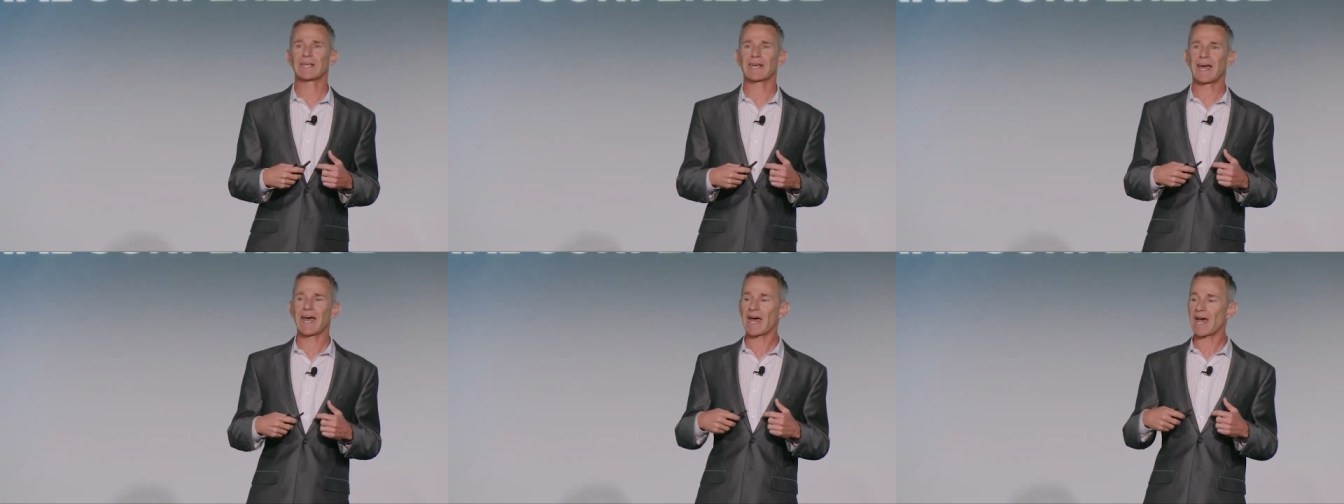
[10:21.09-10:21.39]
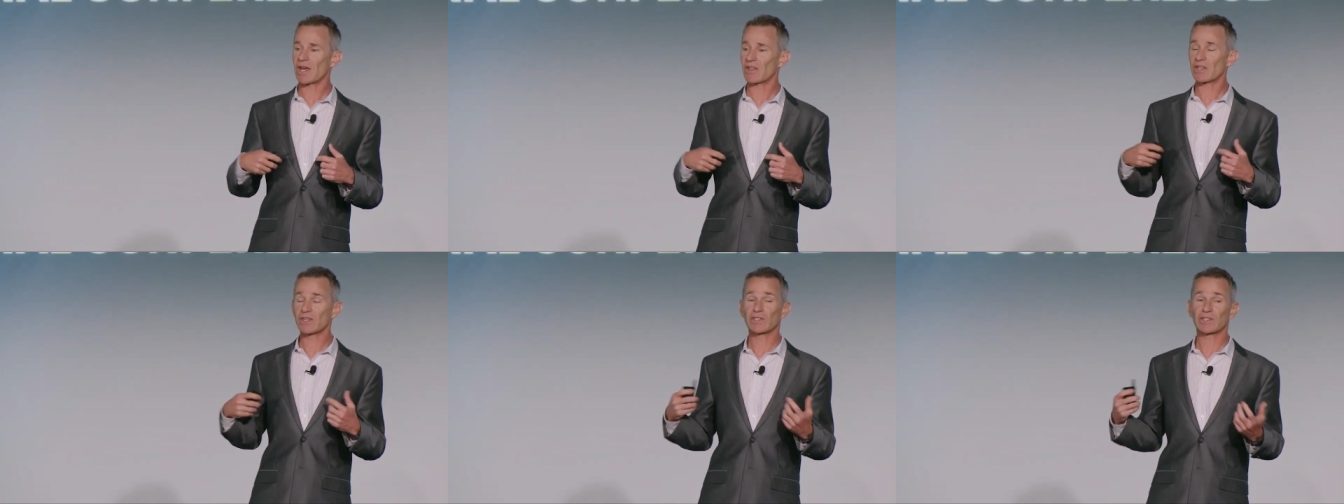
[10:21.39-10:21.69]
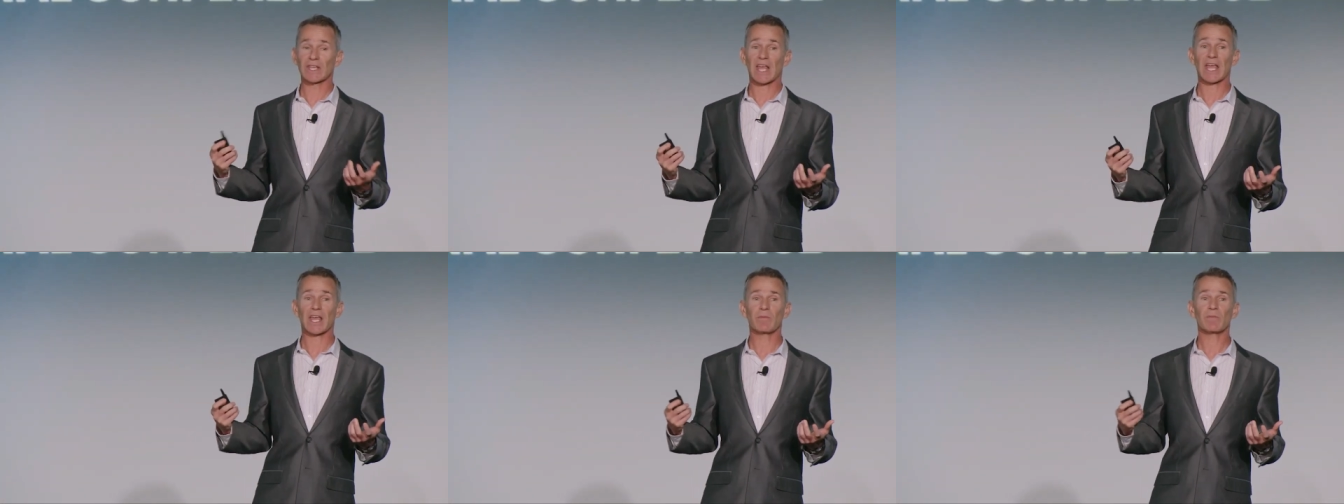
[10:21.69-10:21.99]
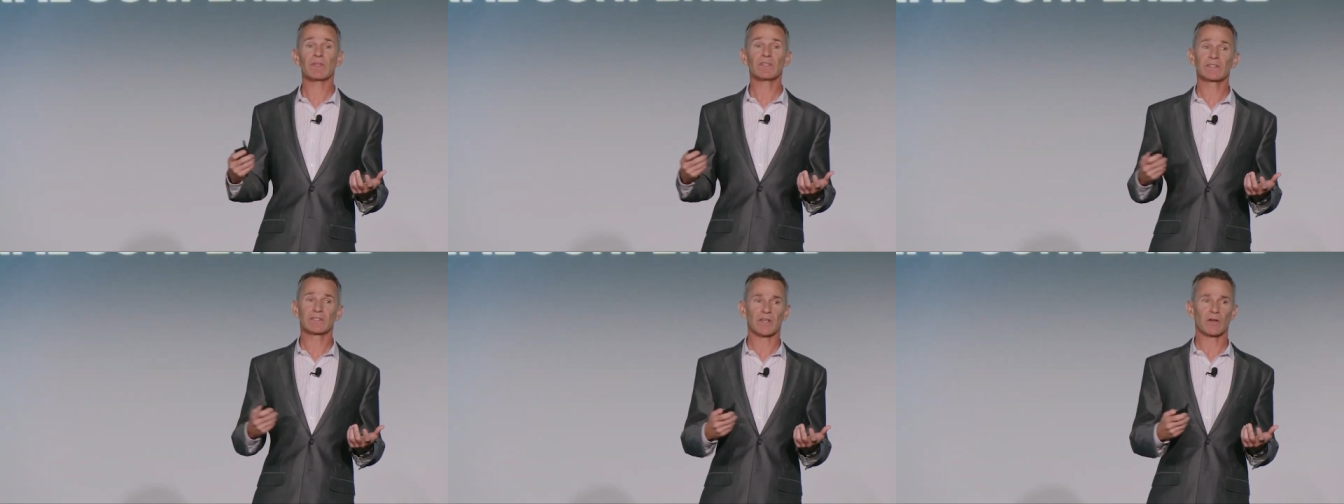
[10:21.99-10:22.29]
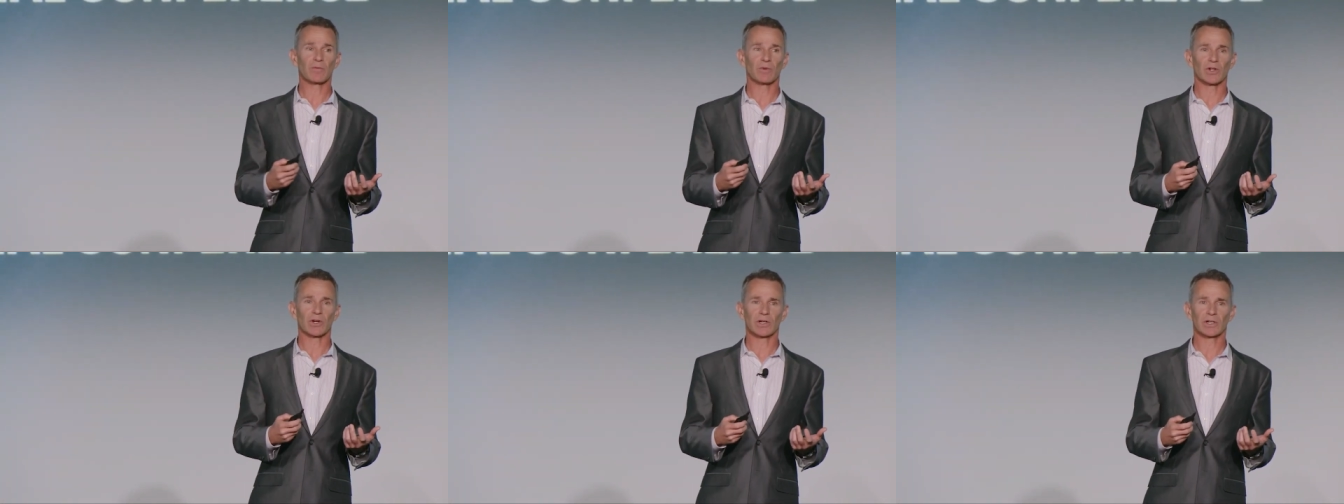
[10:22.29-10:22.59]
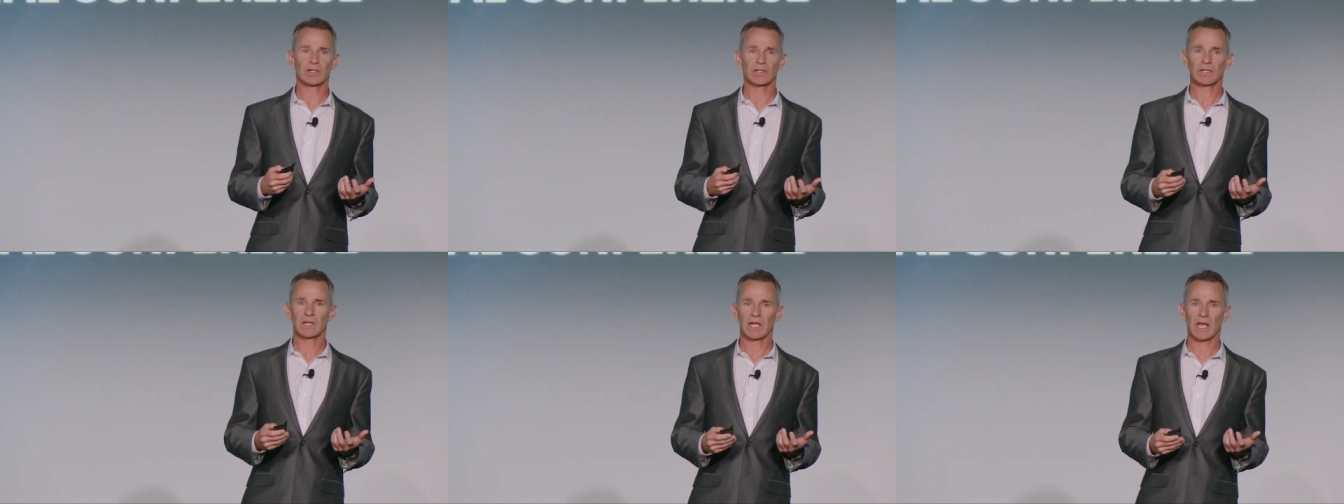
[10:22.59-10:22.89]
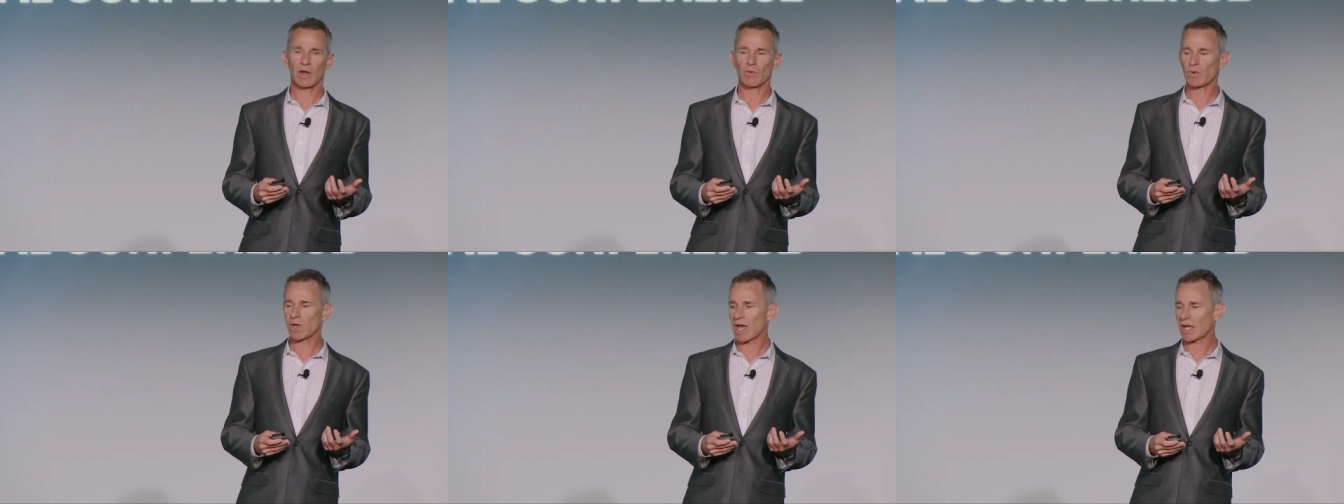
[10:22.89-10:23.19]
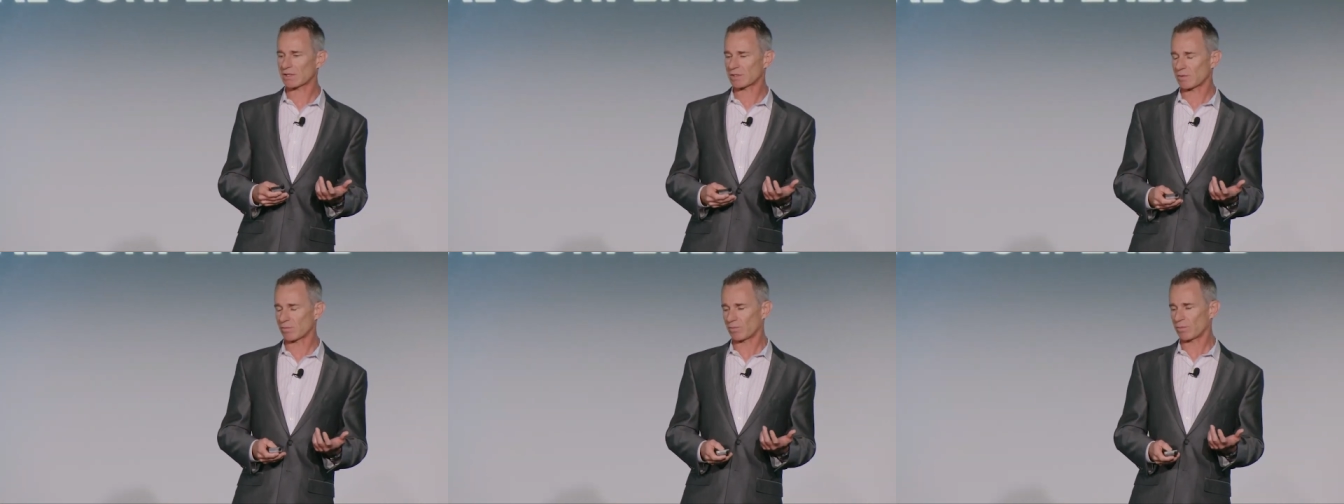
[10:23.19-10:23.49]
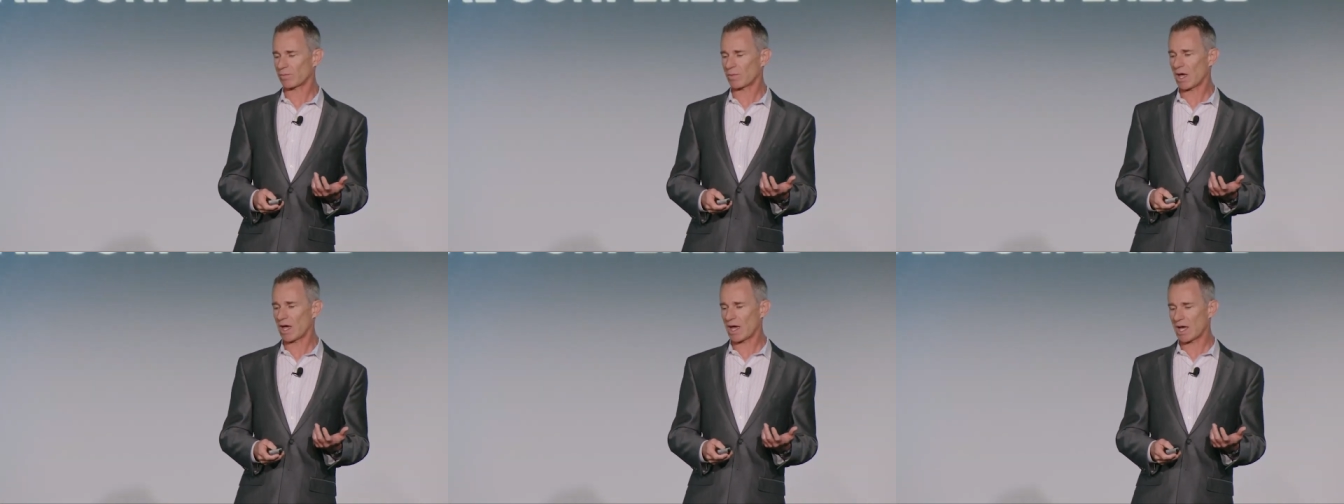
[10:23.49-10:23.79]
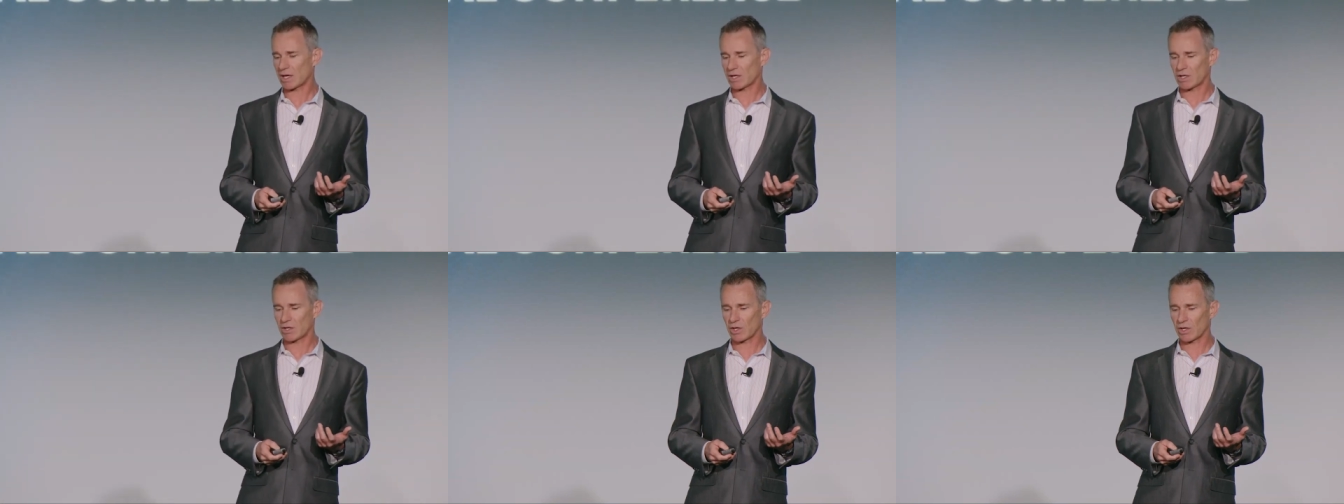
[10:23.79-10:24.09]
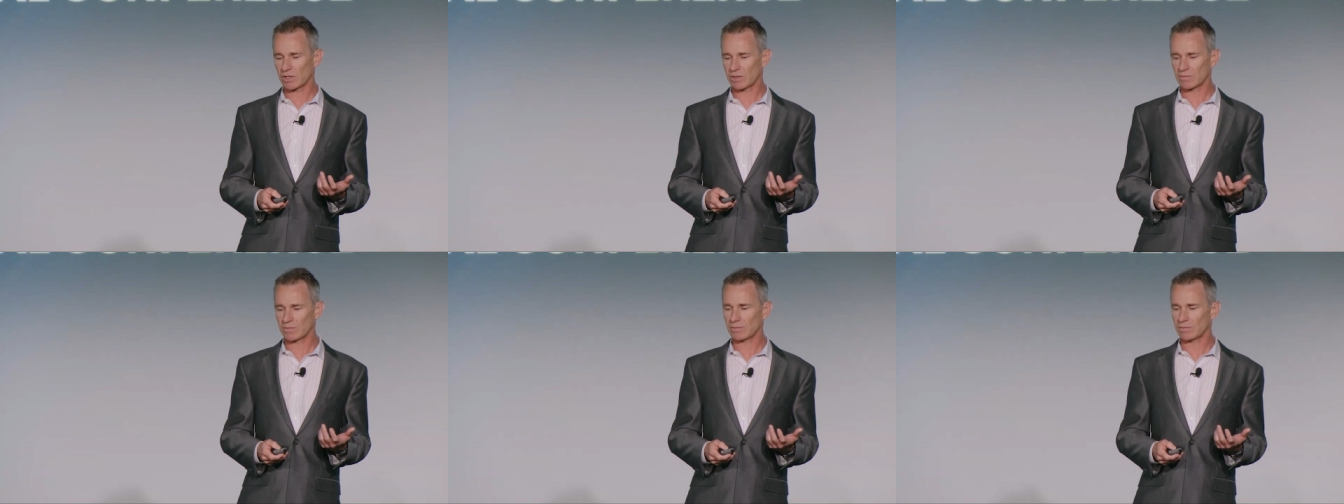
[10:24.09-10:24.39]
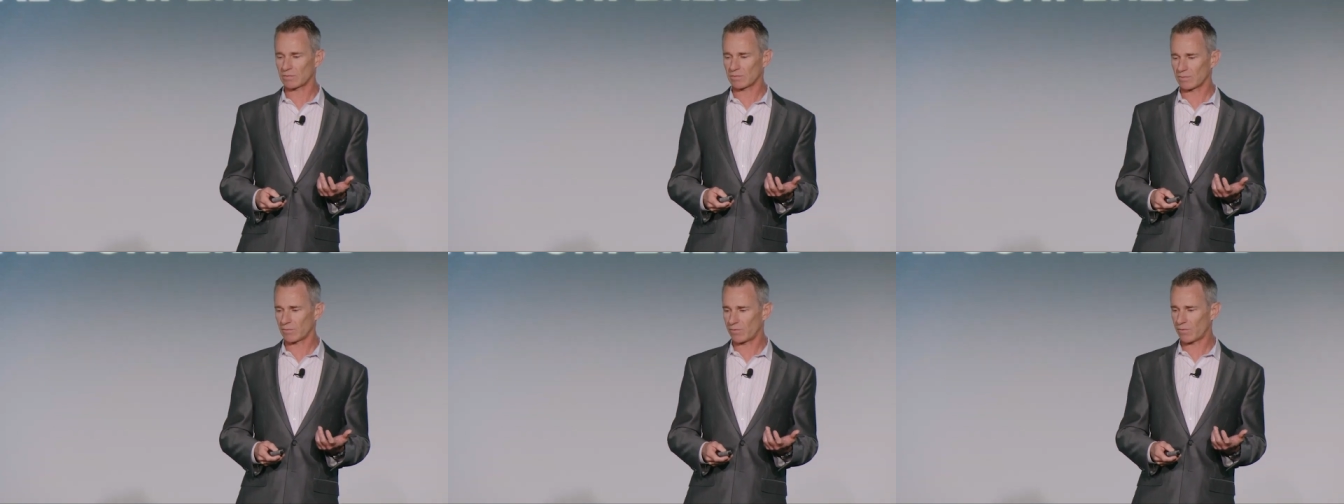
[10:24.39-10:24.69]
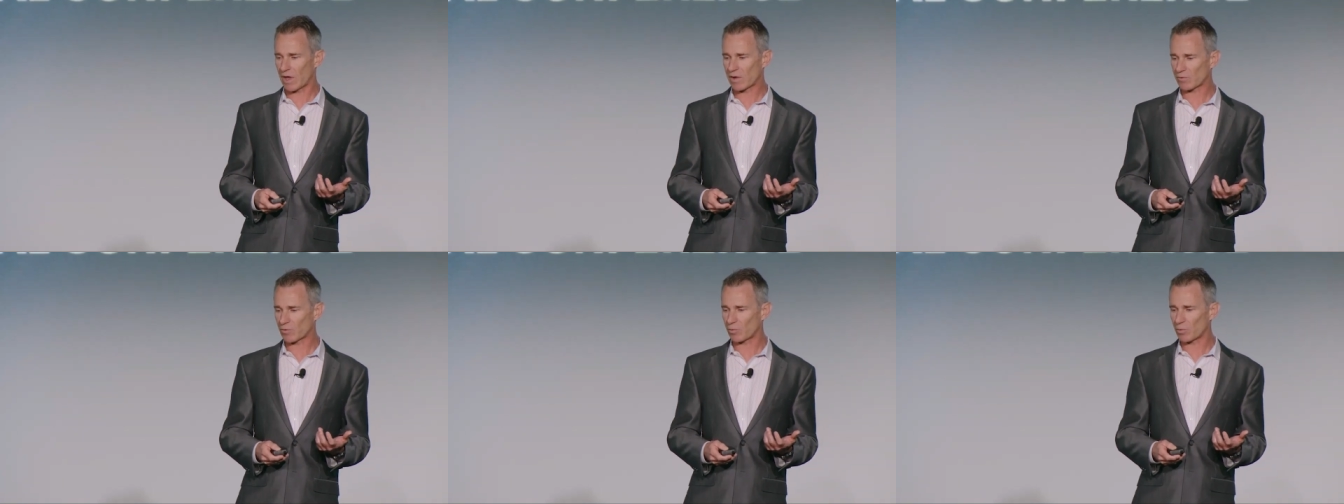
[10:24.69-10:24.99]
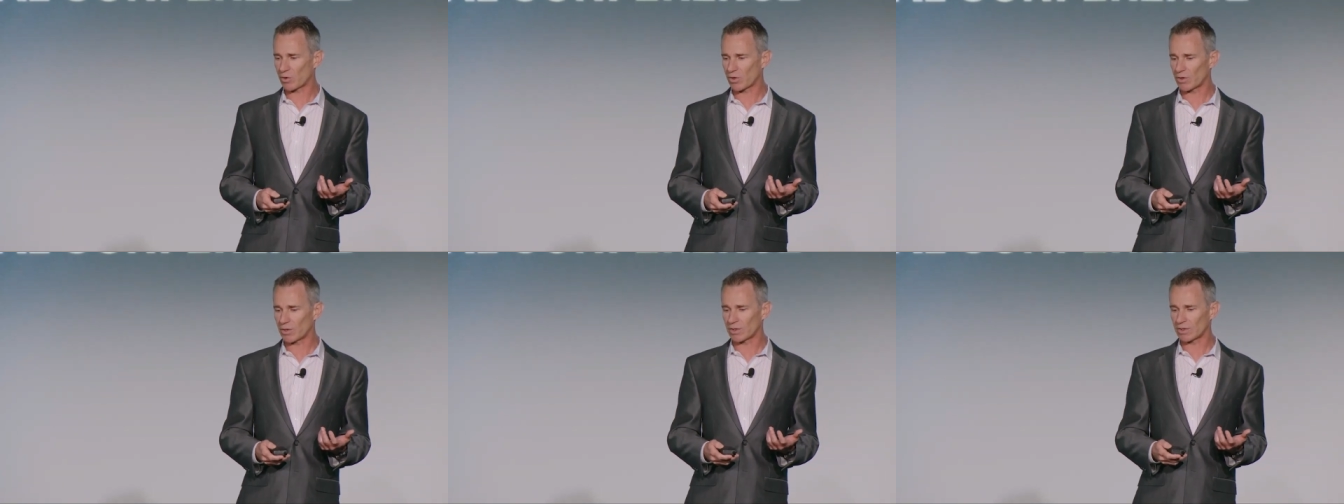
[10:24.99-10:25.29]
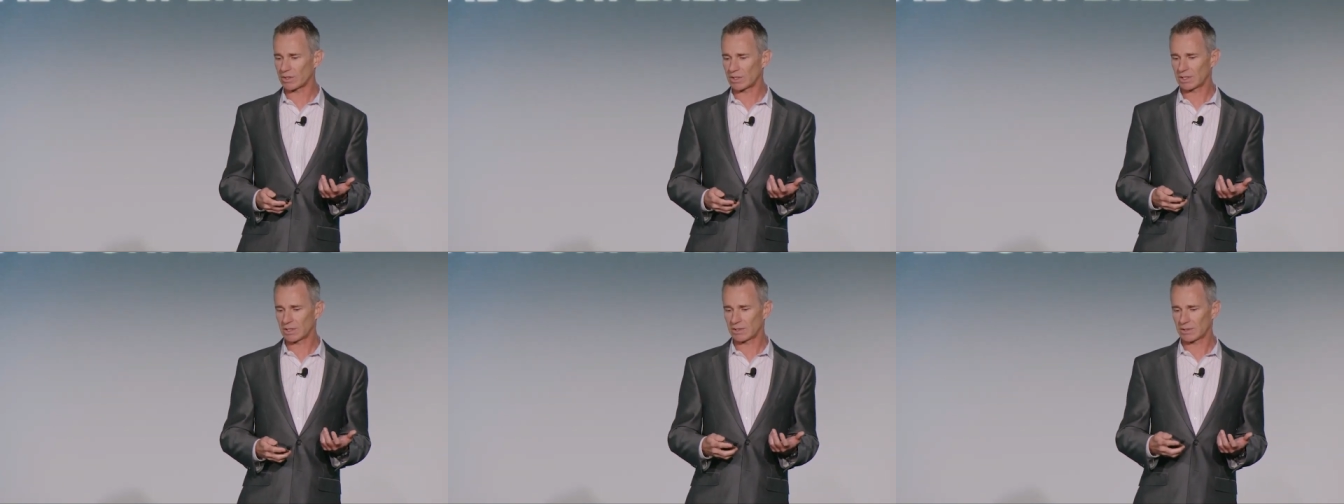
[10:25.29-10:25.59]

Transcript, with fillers: the same and similar, and we got some good favorable